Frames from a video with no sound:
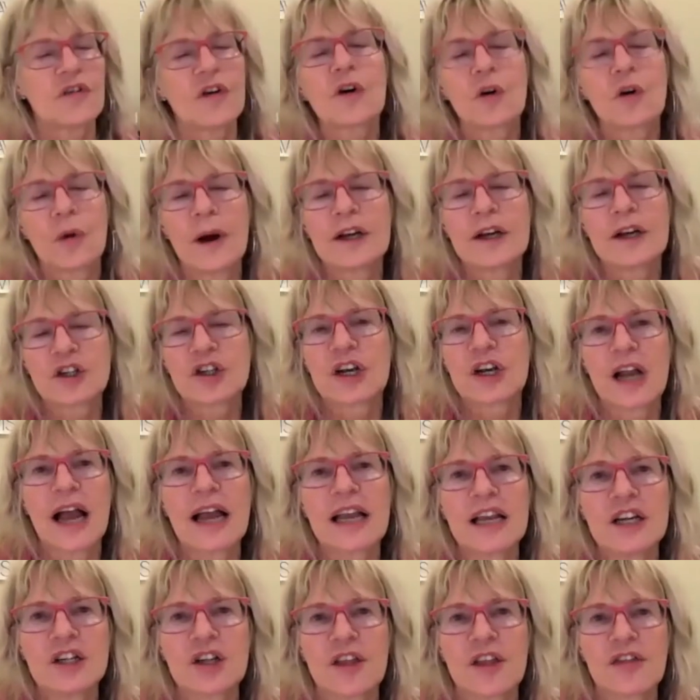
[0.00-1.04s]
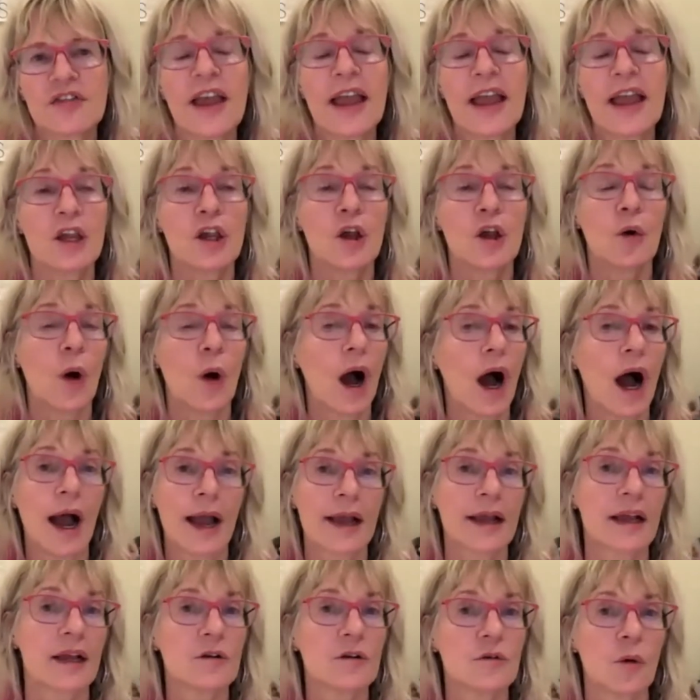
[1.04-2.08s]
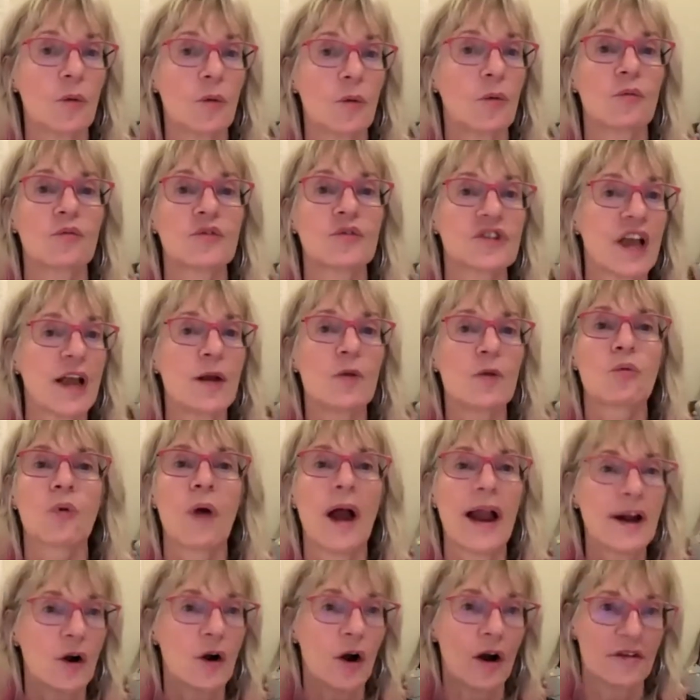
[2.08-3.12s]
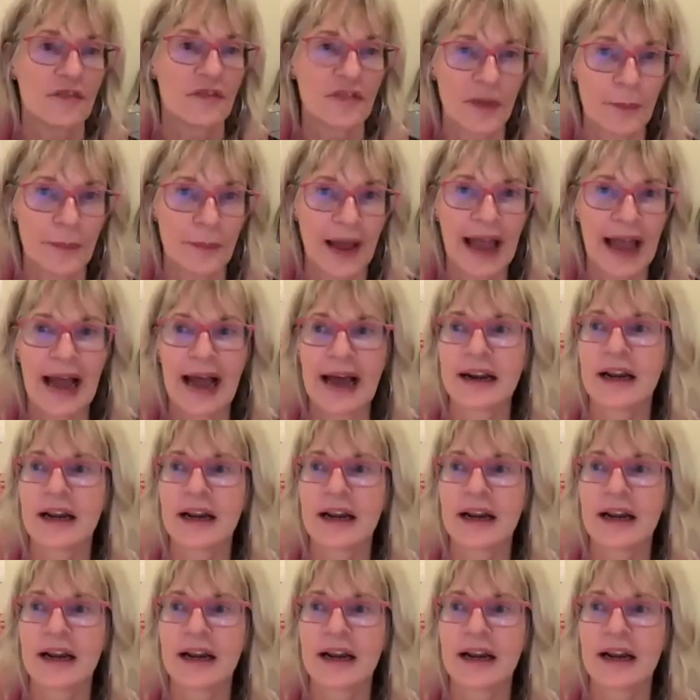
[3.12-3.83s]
question, Aisha. Thank you. I can say right off the bat